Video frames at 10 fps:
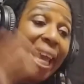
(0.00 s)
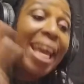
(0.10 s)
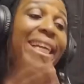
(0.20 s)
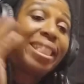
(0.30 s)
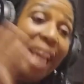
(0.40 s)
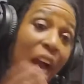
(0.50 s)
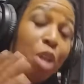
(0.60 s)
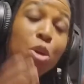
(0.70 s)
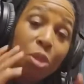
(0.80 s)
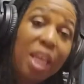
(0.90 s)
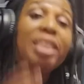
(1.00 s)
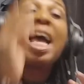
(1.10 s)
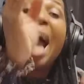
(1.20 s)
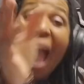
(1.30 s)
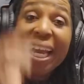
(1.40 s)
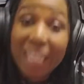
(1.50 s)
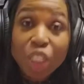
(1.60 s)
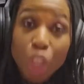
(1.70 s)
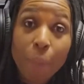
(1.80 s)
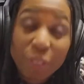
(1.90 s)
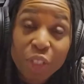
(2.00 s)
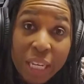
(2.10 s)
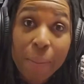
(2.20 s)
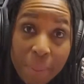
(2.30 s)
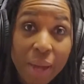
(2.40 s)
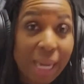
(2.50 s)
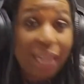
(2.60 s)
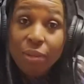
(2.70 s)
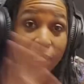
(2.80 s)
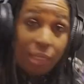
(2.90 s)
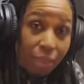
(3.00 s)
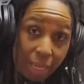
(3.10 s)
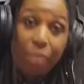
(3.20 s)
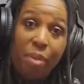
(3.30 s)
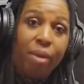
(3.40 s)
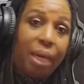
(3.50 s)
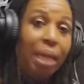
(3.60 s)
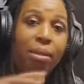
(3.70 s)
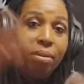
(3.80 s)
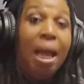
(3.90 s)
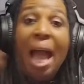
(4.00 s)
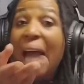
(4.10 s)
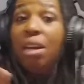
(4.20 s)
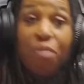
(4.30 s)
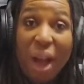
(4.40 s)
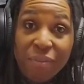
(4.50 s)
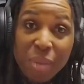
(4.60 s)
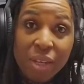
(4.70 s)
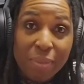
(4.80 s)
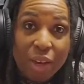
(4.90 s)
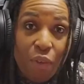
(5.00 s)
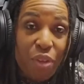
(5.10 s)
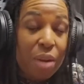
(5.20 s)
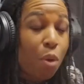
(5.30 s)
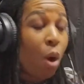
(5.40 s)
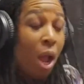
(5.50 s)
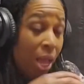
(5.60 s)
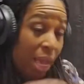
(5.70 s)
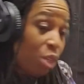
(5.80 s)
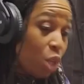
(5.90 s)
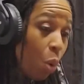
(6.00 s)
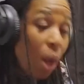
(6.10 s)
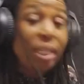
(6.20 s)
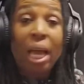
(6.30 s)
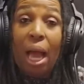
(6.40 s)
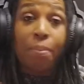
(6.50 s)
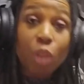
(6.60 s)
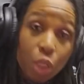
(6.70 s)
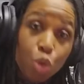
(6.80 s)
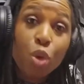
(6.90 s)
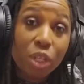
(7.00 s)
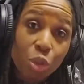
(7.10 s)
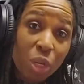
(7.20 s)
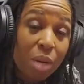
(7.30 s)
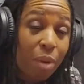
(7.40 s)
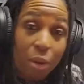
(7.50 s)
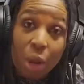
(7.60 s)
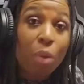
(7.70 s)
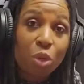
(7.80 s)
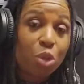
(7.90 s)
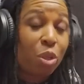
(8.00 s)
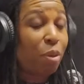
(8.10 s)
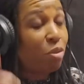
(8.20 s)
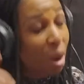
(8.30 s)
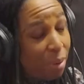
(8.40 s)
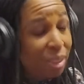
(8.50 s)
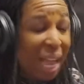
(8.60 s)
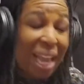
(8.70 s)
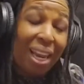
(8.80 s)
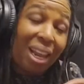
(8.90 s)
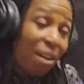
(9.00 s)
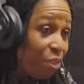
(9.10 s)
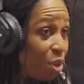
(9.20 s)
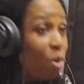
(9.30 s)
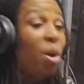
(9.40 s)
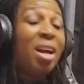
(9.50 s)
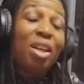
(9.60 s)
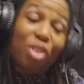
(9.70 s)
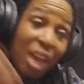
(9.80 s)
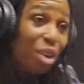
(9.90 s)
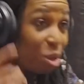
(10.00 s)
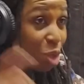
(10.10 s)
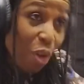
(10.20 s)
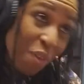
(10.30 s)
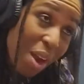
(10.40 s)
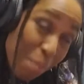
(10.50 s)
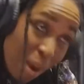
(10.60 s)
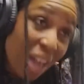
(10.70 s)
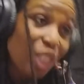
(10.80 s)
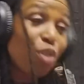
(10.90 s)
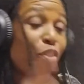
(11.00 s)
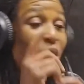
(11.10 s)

can tell you this: I can stop drinking milk. I don't need to take milk. I don't even have milk in my coffee anymore. And you know what? I'm not 2 years old anymore. I won't do it. But Robert, I love you. Thank you so very much for